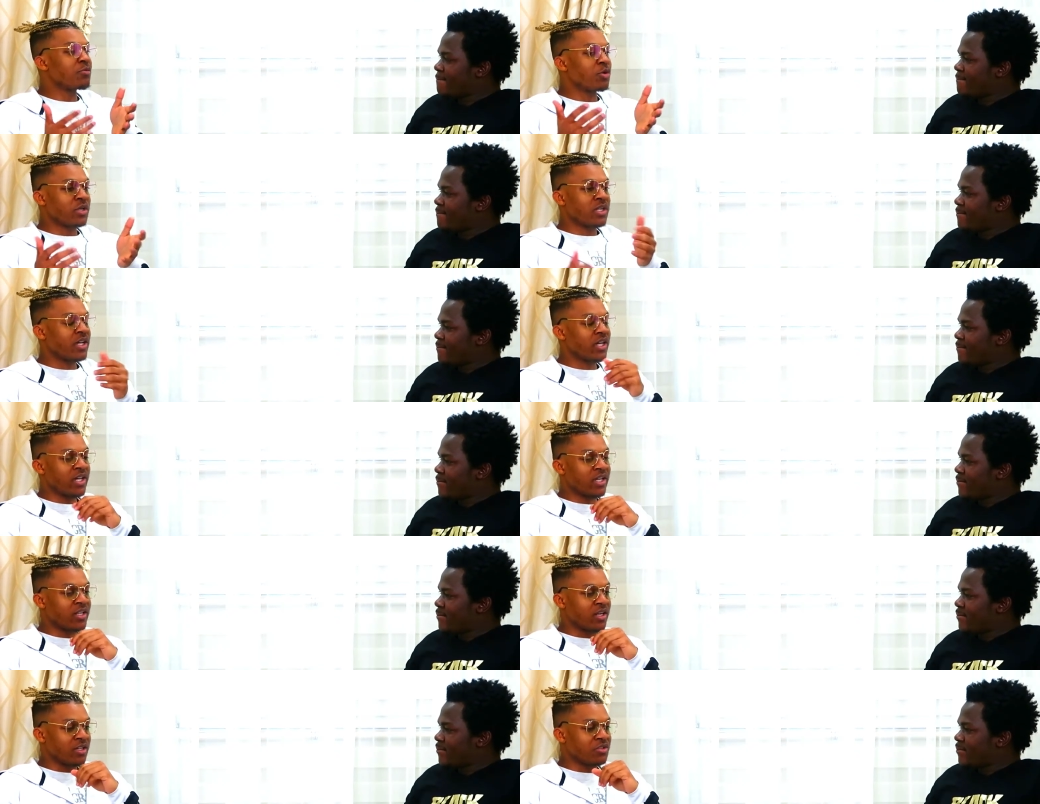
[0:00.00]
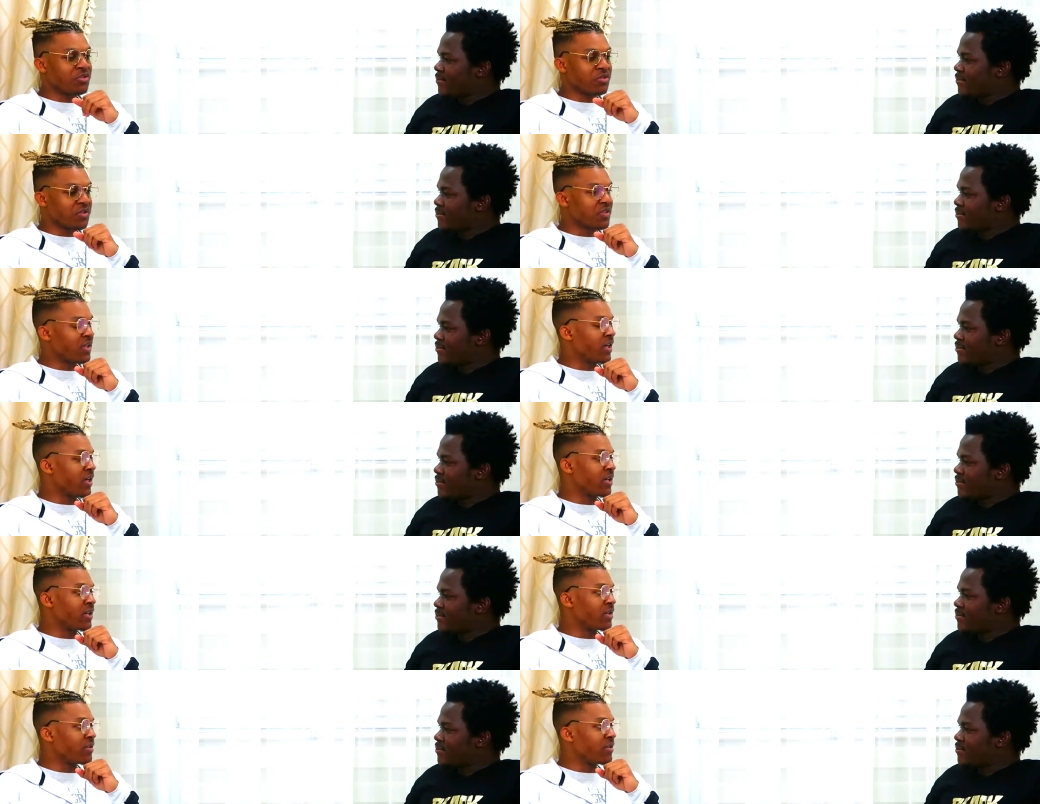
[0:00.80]
Speaker 1: to point A, like you're
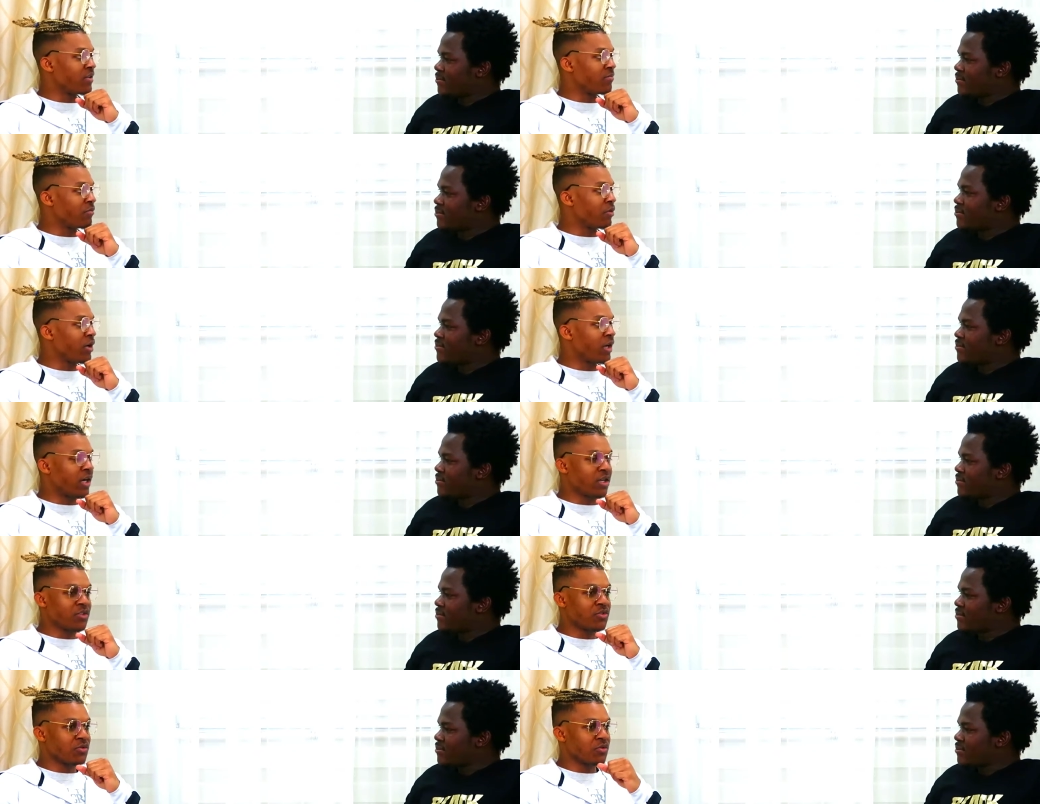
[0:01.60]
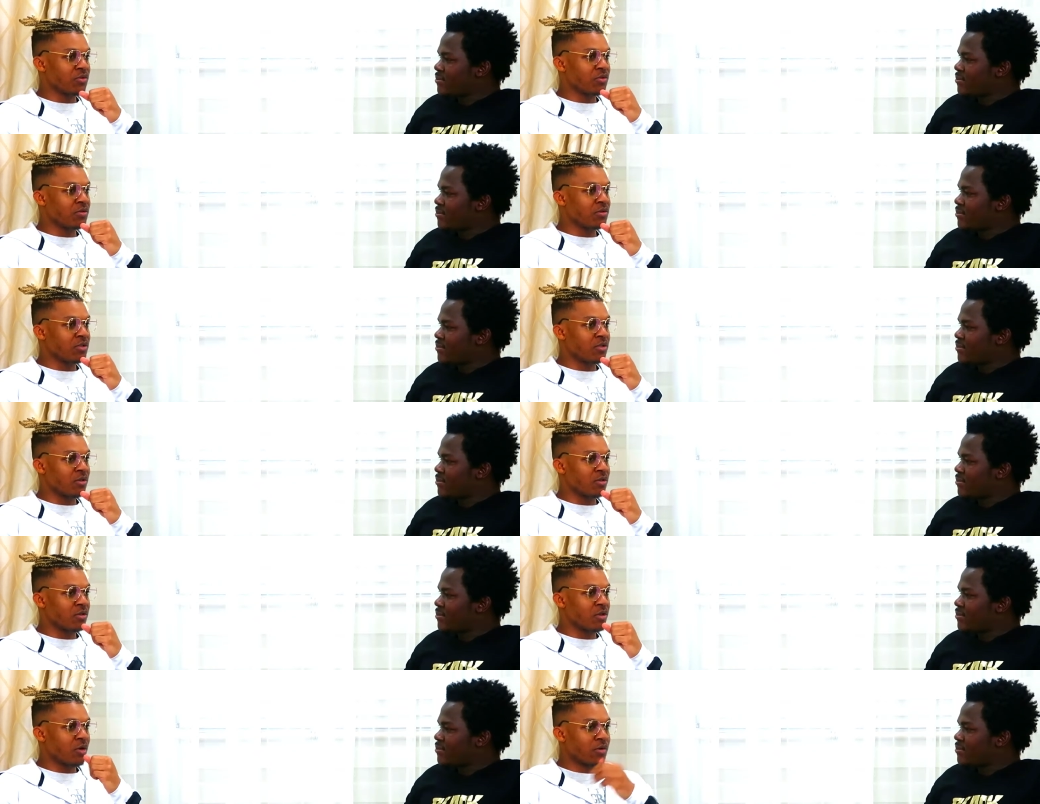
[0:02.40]
saying, and then but as you're, you
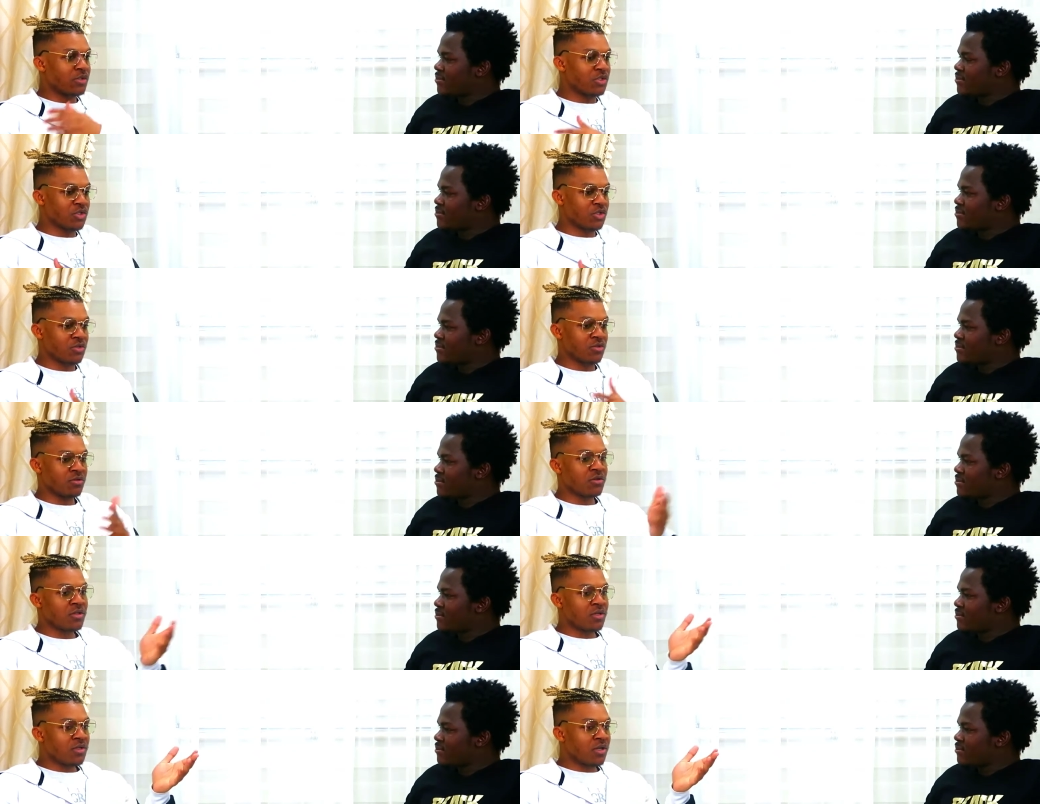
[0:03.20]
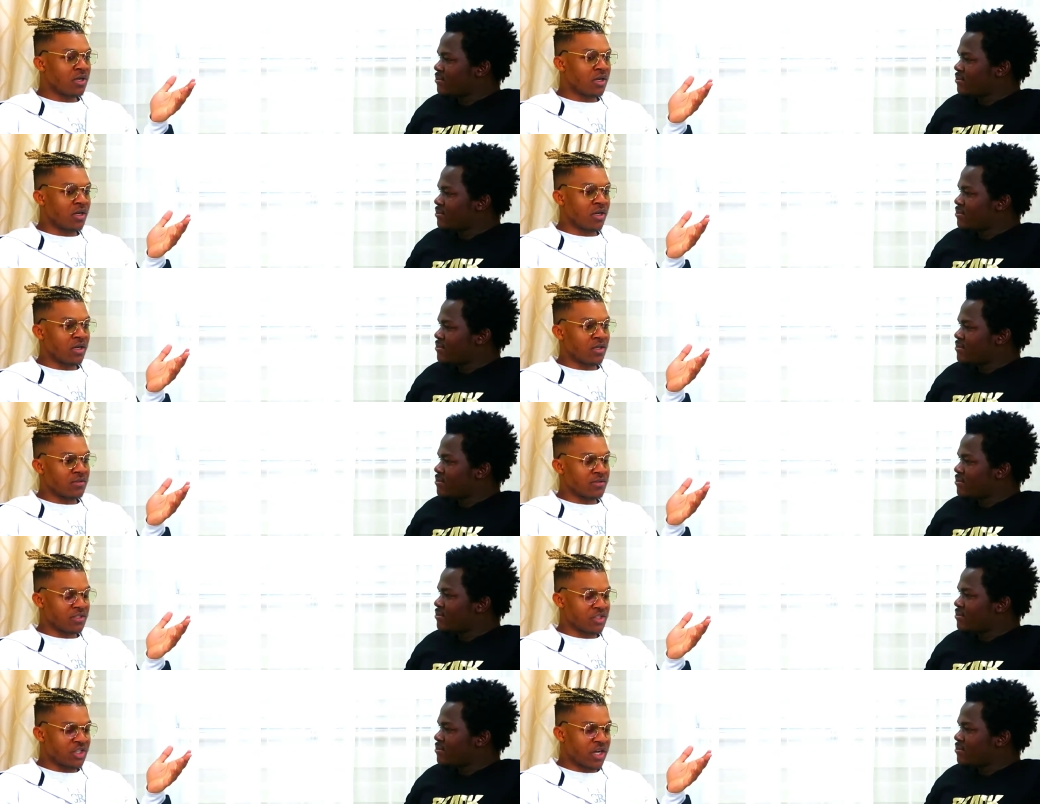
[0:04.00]
know, going through uh,
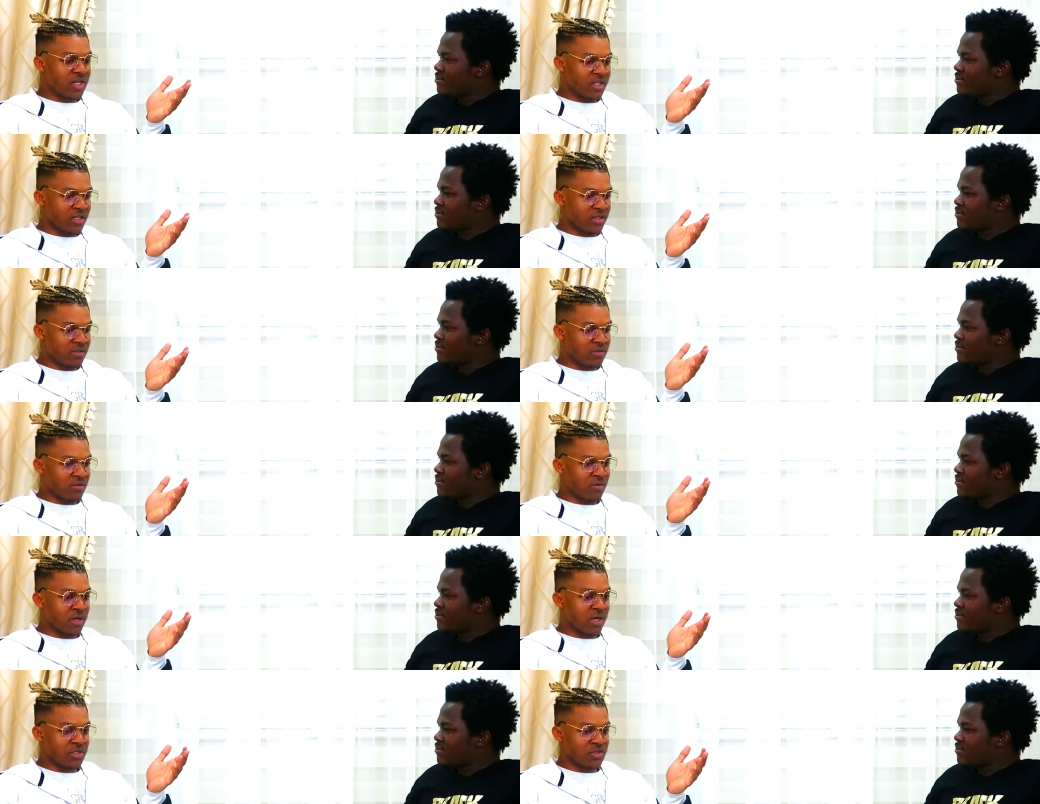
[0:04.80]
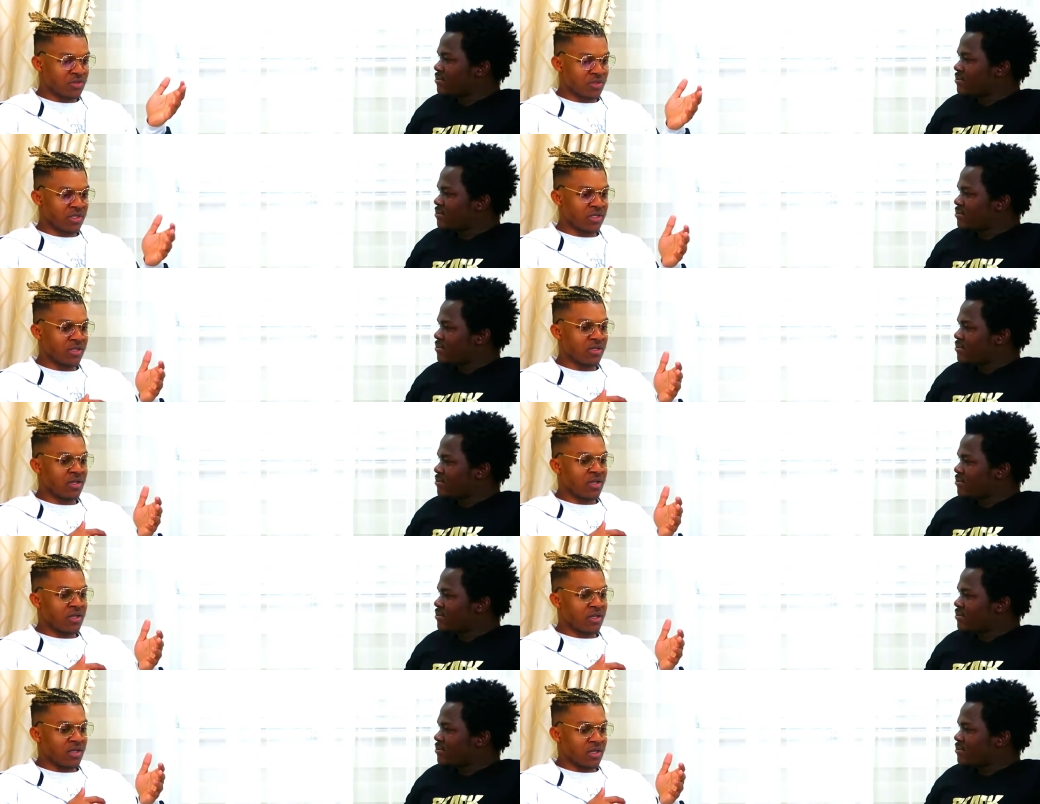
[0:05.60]
the journey, you actually
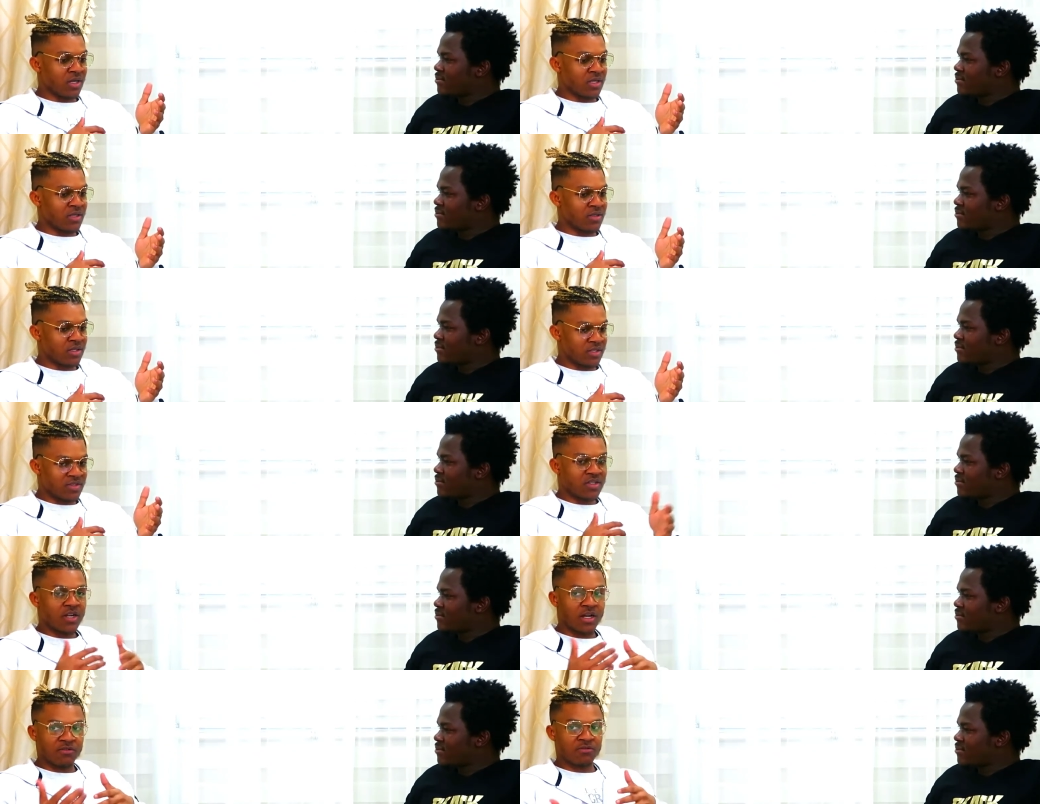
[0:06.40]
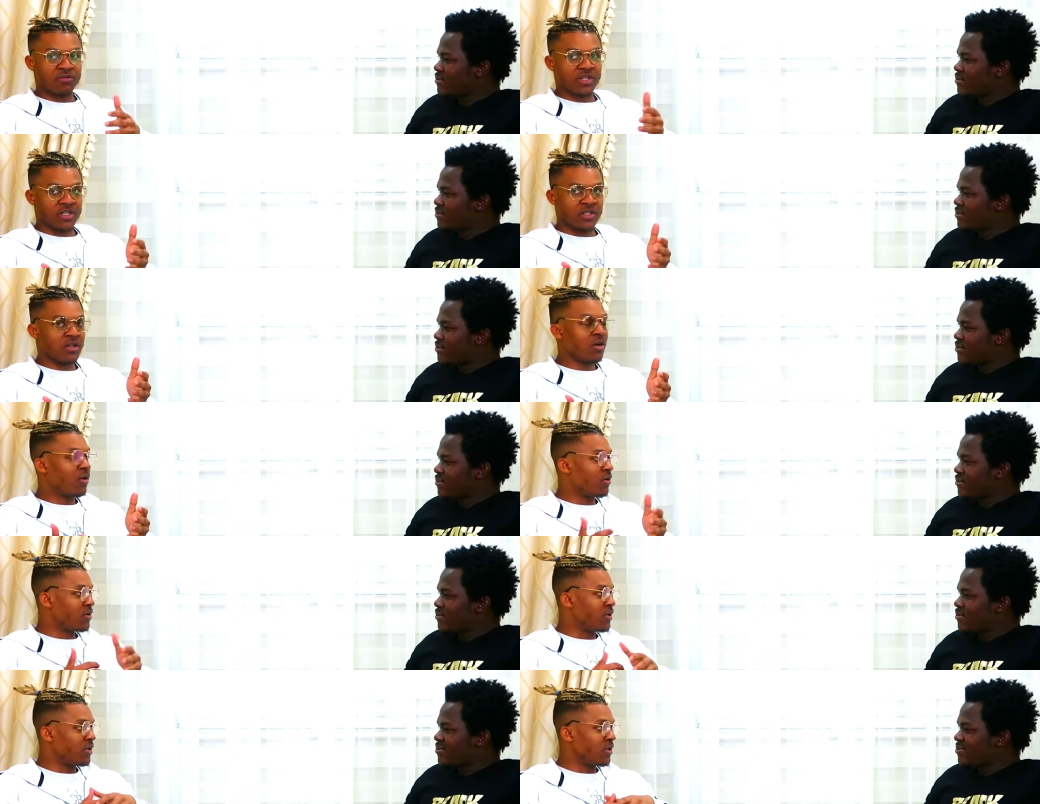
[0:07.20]
uh, discovering
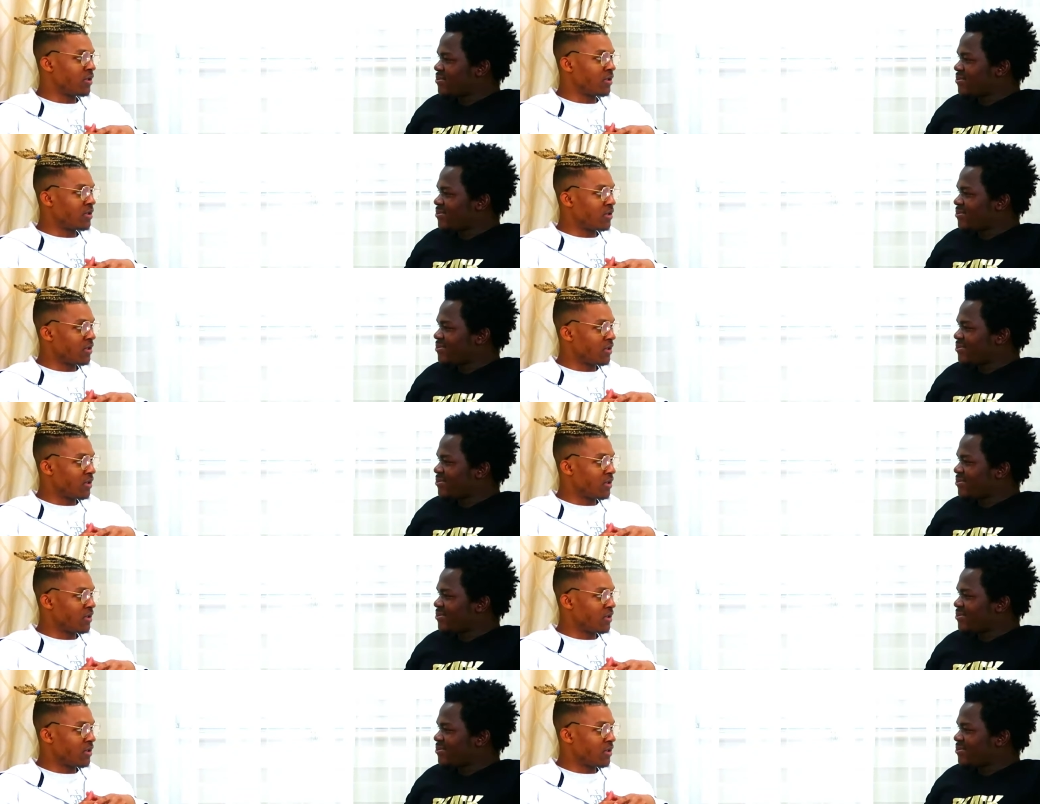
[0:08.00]
all the,